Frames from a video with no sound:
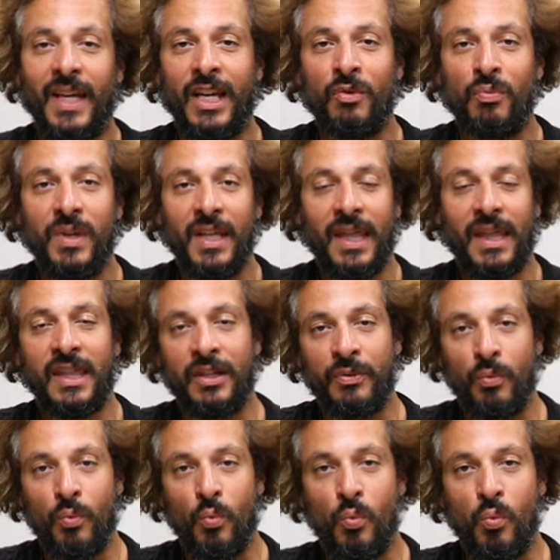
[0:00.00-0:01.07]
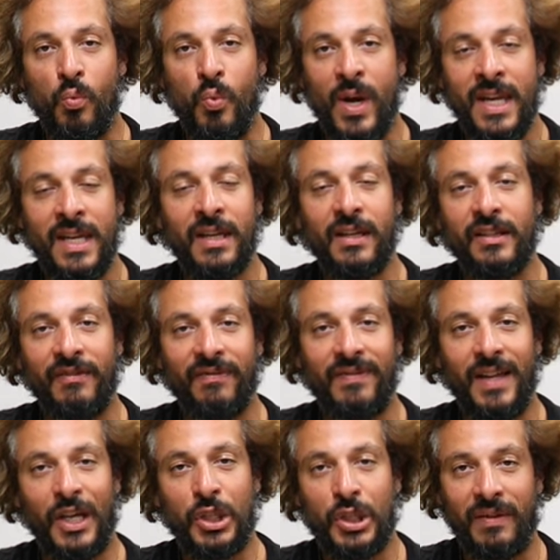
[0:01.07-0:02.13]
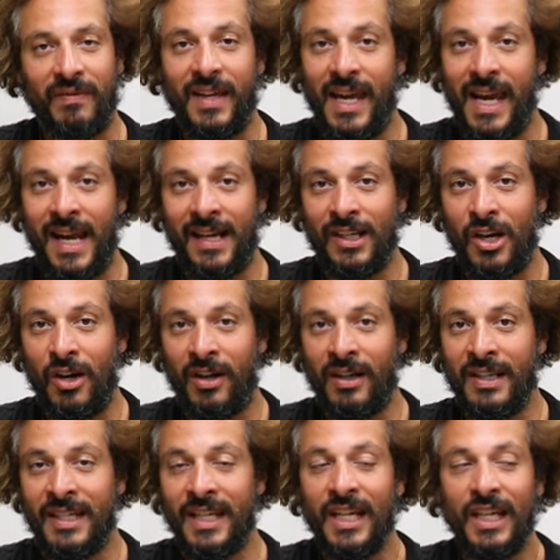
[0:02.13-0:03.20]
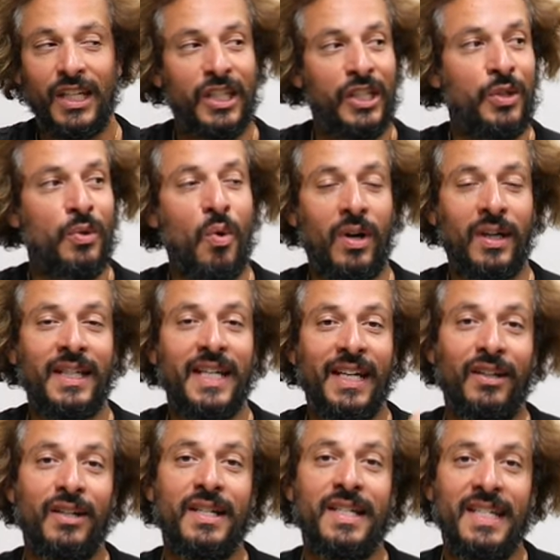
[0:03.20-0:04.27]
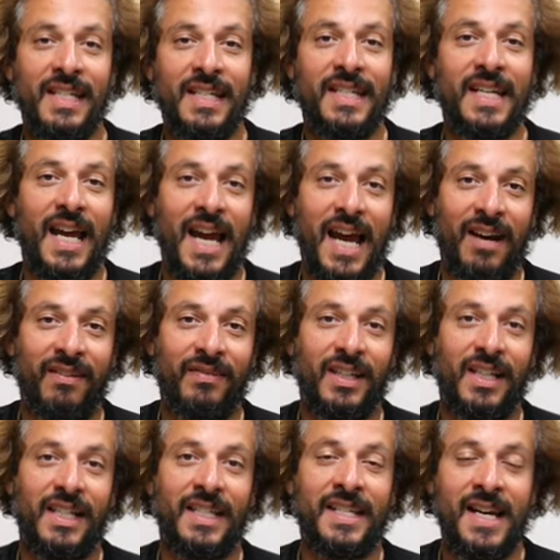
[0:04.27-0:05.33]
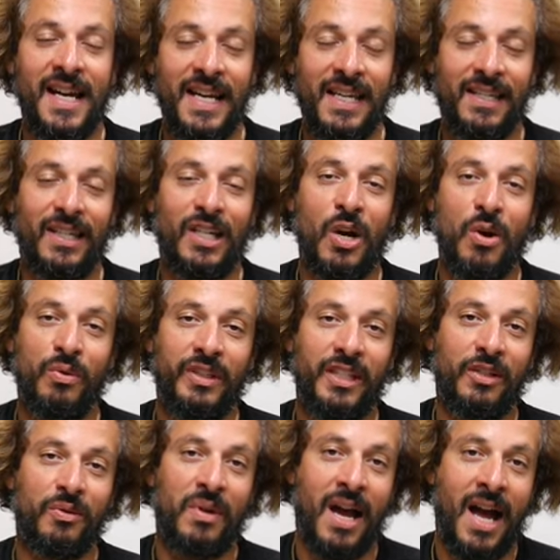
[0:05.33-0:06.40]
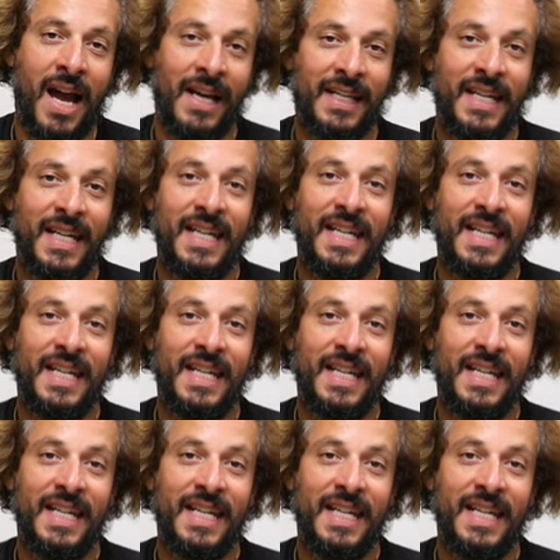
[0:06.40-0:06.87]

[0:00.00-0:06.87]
And with the wind deflection of the handguards, you are guaranteed to have a nice cozy ride